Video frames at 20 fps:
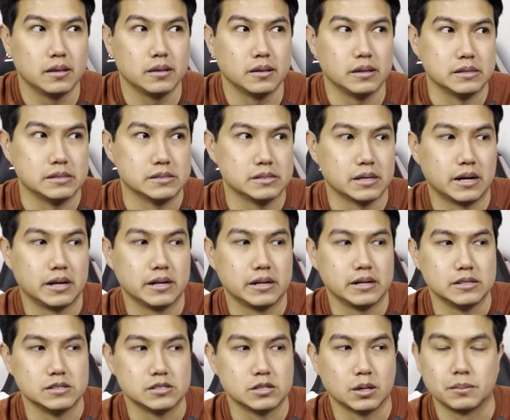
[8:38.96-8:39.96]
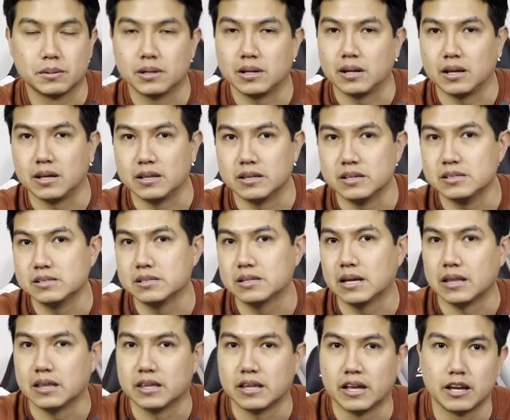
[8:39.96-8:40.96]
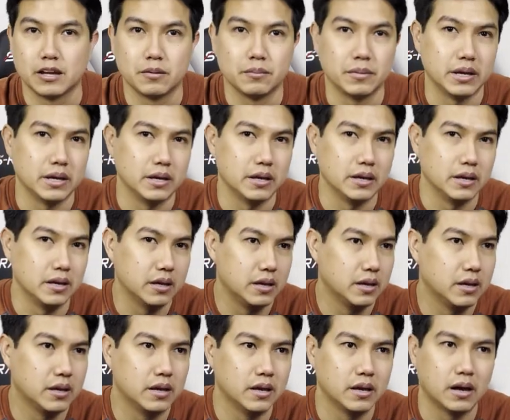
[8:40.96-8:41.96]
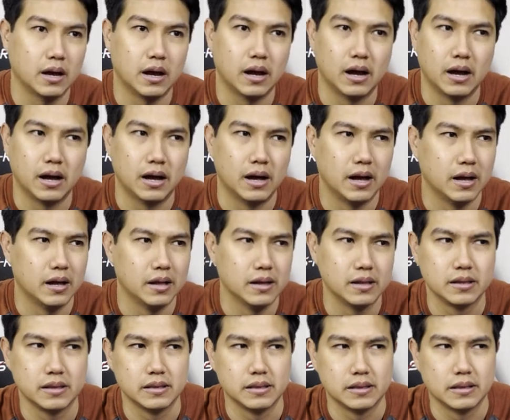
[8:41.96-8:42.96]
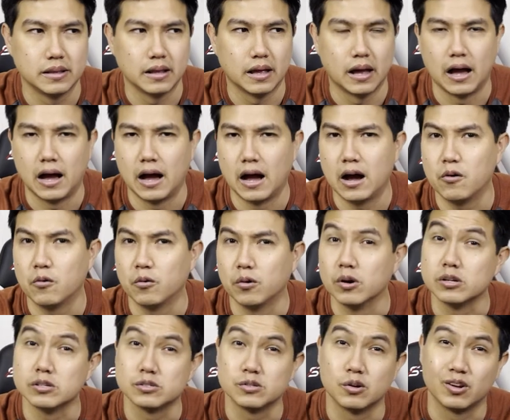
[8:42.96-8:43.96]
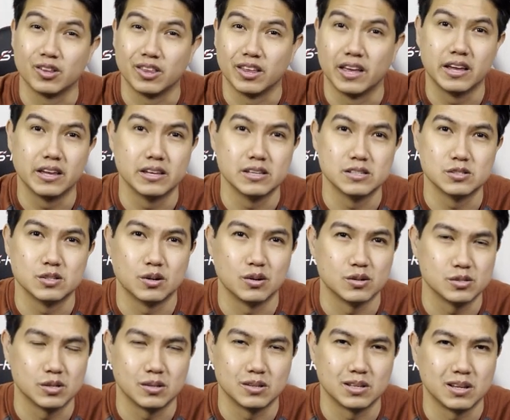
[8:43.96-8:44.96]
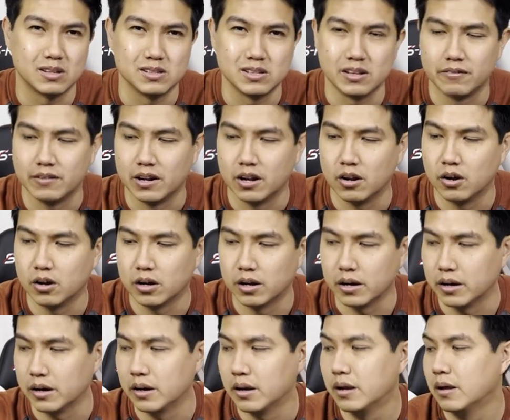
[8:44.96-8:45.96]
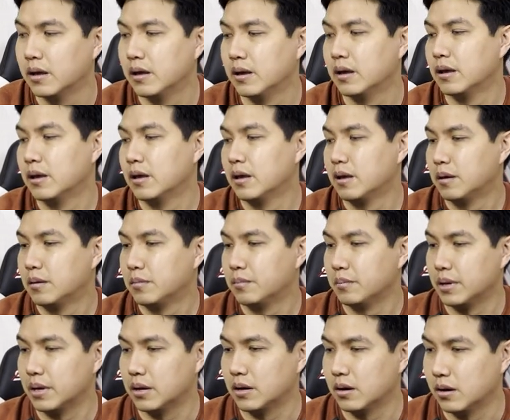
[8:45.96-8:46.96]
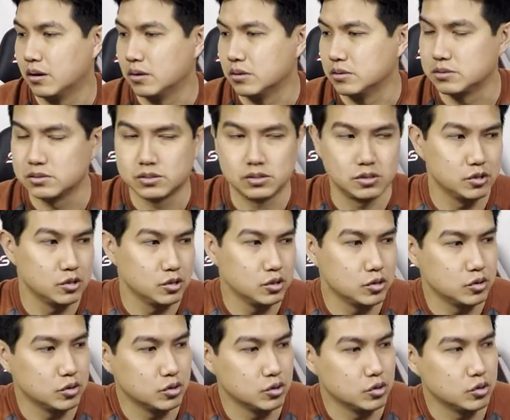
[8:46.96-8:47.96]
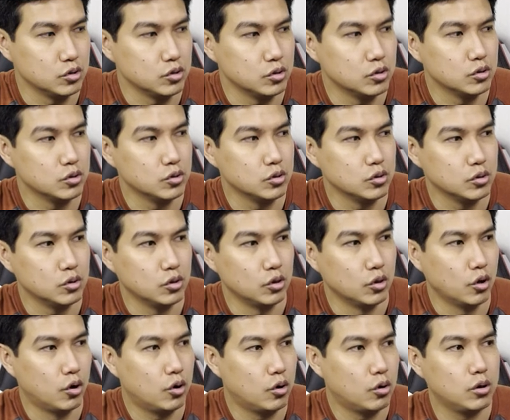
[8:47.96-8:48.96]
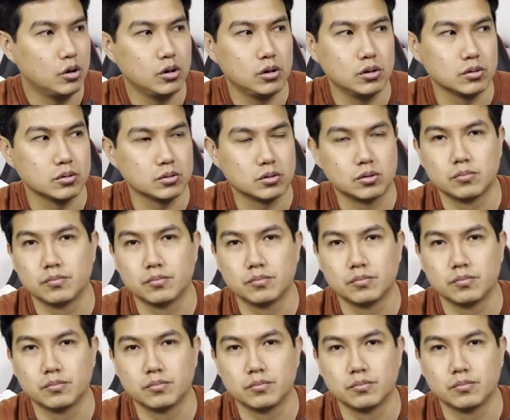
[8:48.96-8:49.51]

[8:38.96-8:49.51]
designing something like this can take me uh, hours or days or sometimes even longer because no